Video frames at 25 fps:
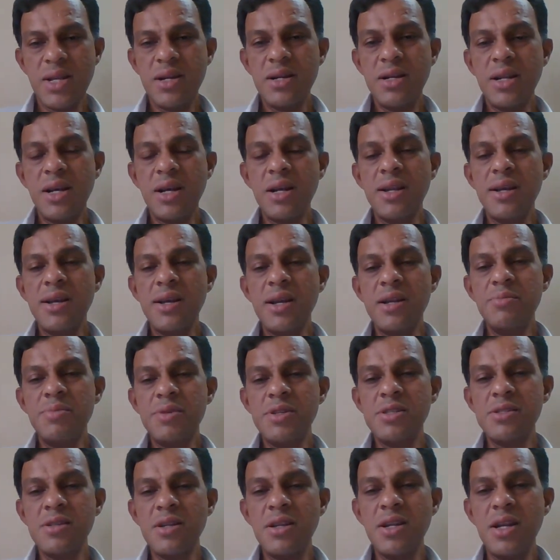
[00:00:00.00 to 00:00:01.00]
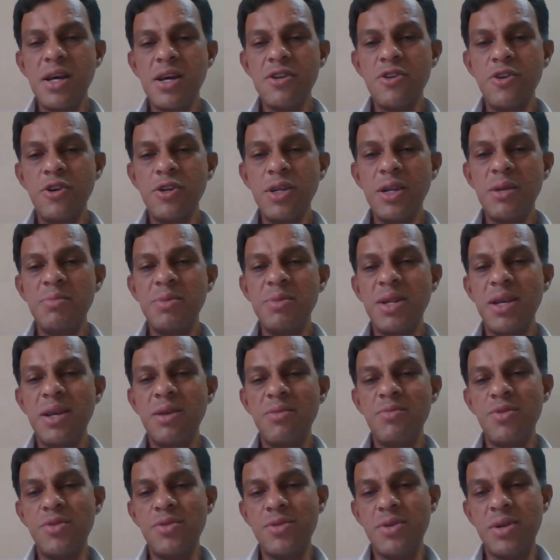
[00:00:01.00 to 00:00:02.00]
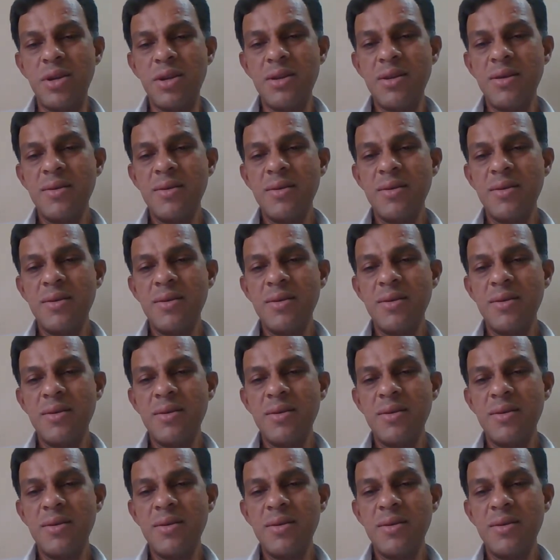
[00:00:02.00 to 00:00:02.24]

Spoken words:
Technical person are not lifting phone.